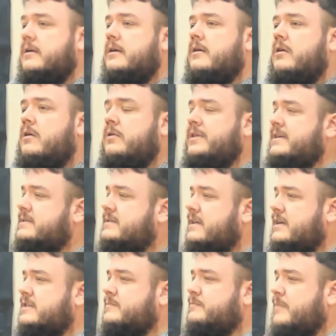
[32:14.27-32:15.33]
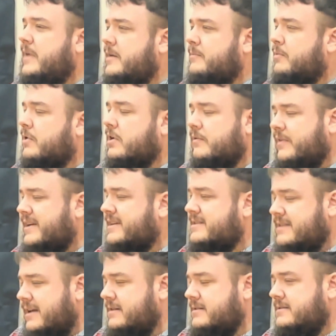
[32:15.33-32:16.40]
All these things make perfect
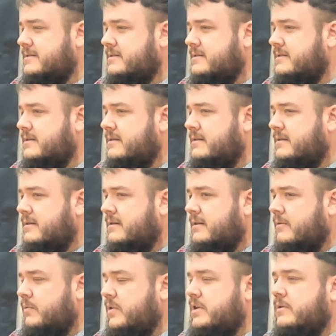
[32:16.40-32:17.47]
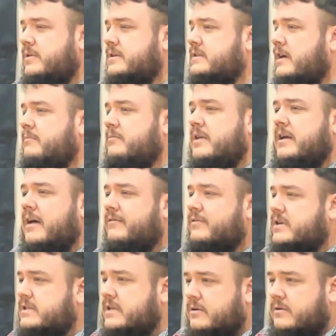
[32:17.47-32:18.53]
sense. We do the same thing
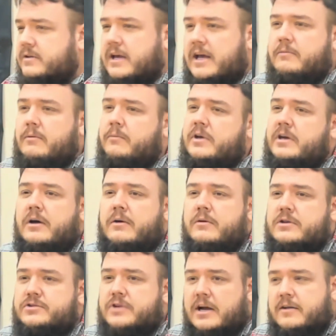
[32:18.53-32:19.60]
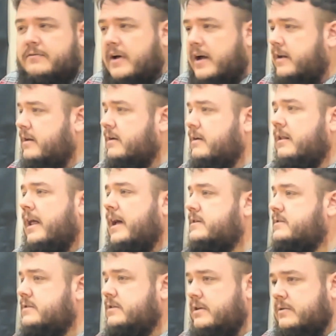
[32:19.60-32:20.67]
every single day when we go and try to find a
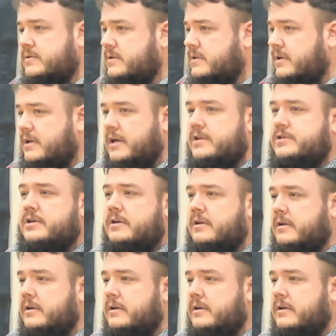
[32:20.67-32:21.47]
glass to use in the kitchen.